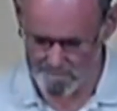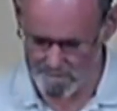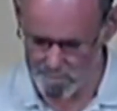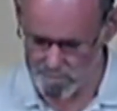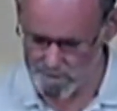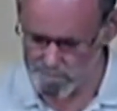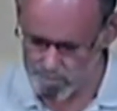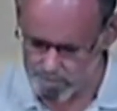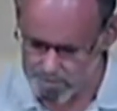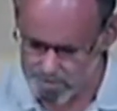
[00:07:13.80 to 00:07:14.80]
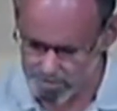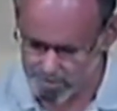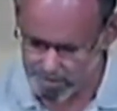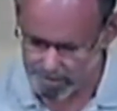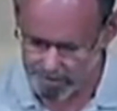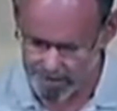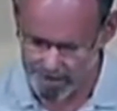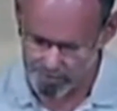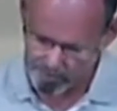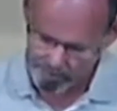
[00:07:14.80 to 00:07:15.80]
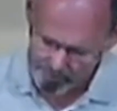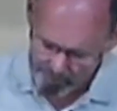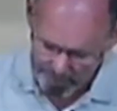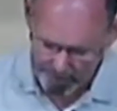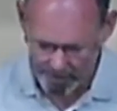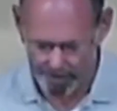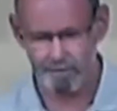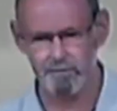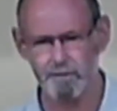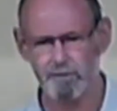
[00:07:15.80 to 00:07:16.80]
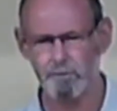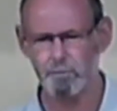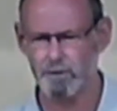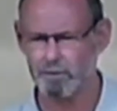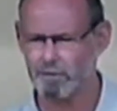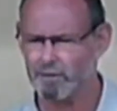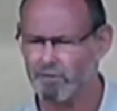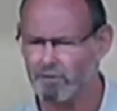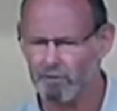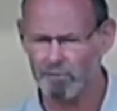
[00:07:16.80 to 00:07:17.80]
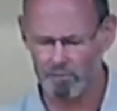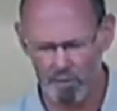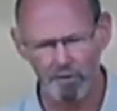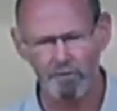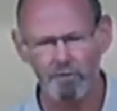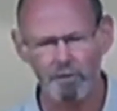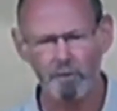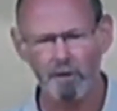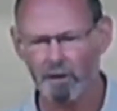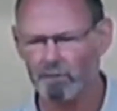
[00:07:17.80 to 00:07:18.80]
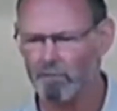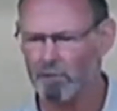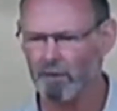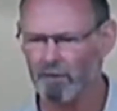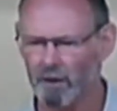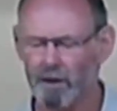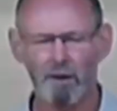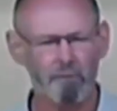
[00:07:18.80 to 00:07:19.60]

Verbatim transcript: to people maybe watching online now or at a later date in the week, then speak to someone here about that.